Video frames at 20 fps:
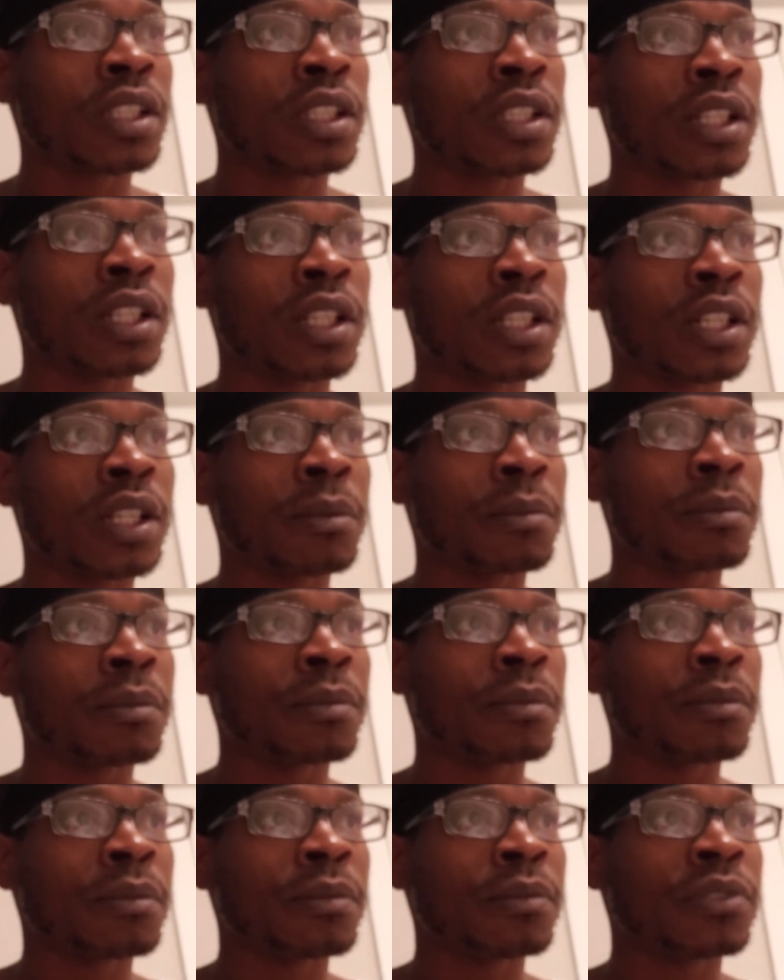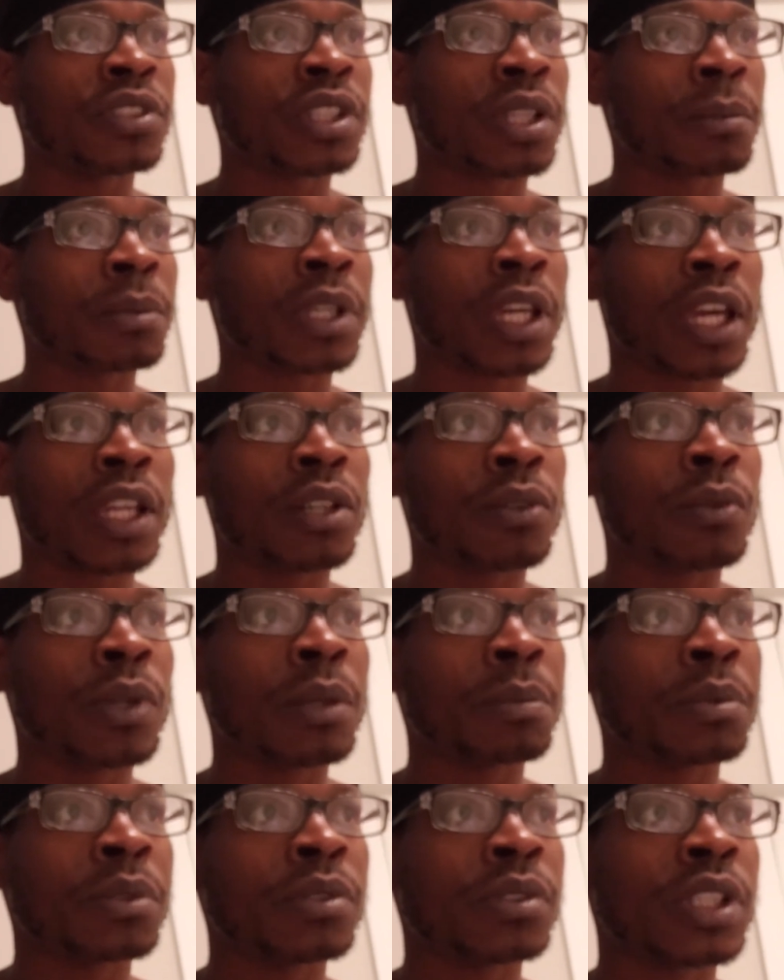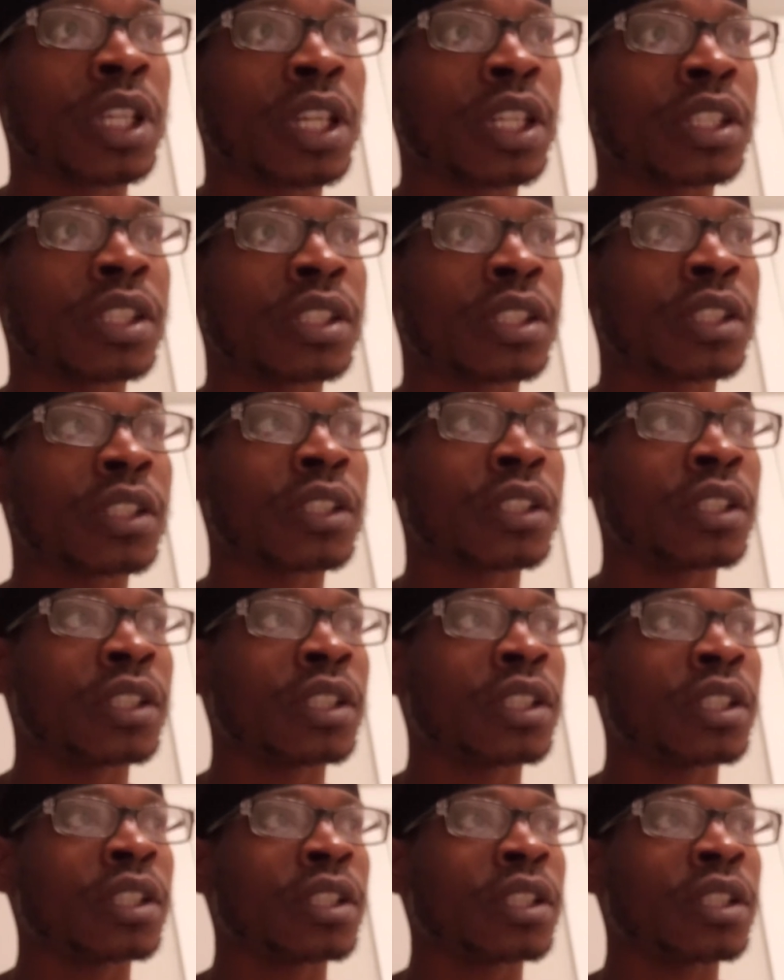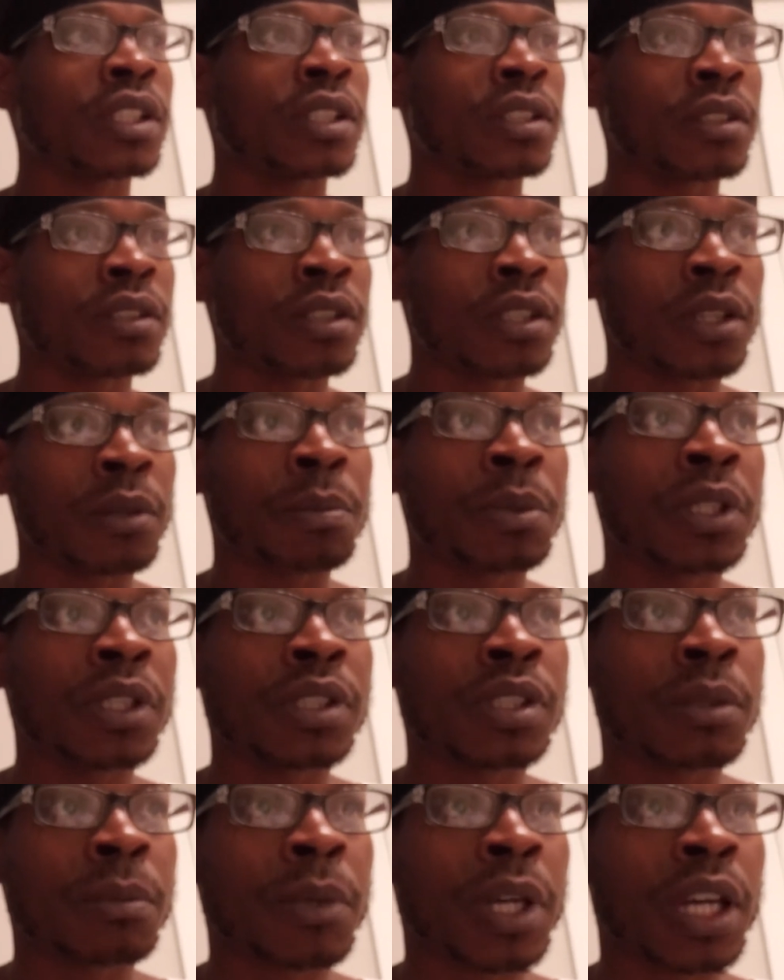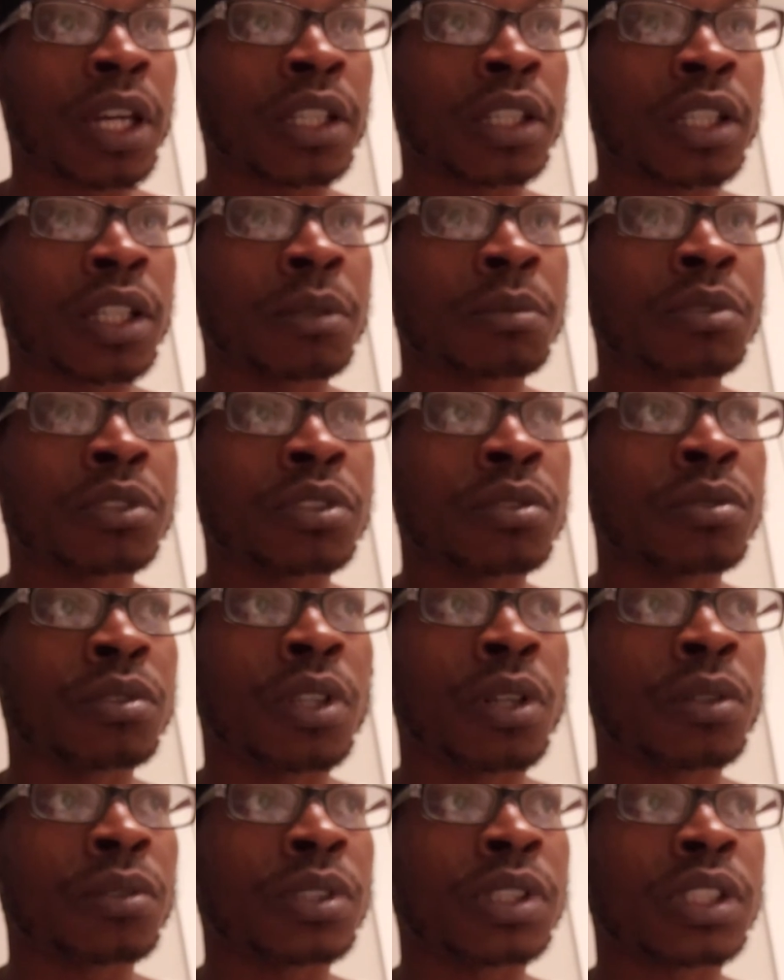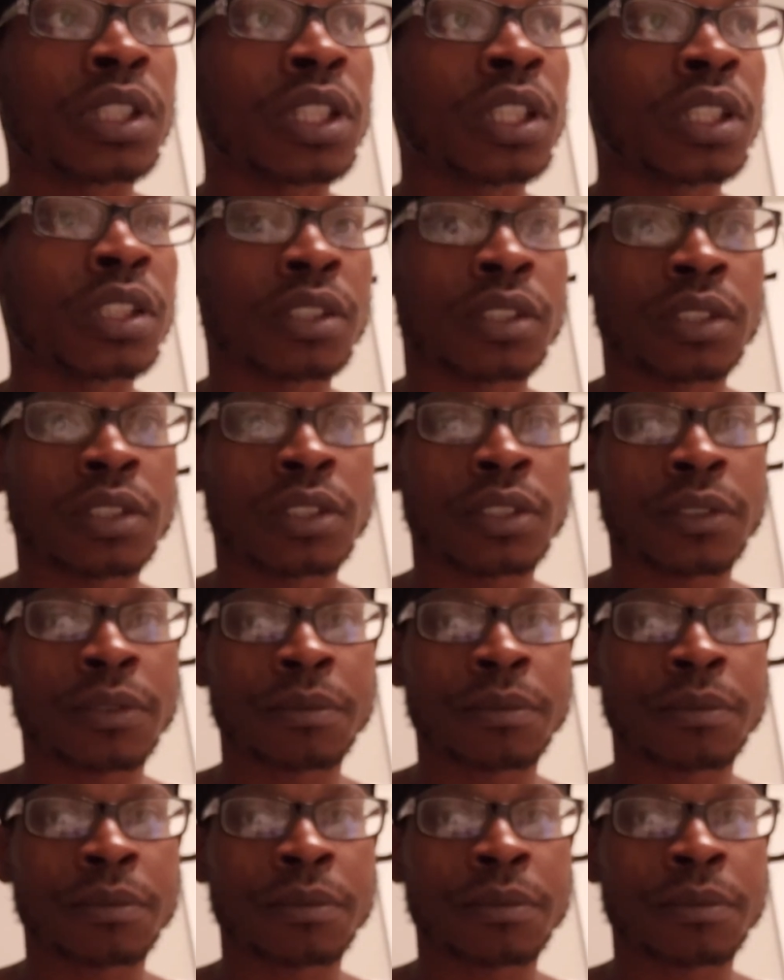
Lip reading: some kind of reputation, their peace of mind comes through those things.